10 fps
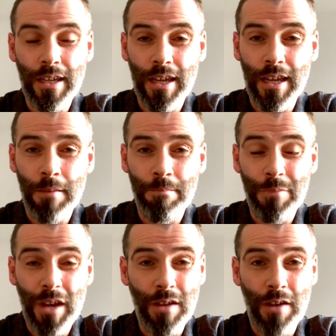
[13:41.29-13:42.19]

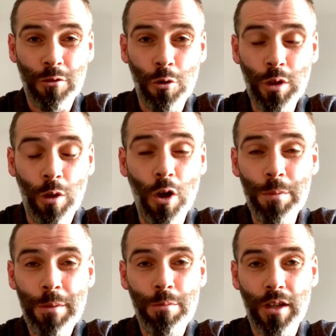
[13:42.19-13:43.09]
I've told a lot
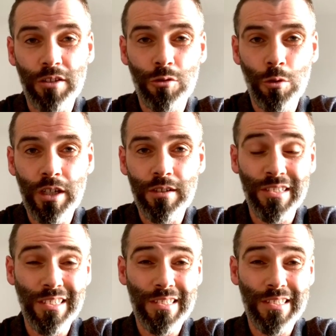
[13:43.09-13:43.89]
of people this story.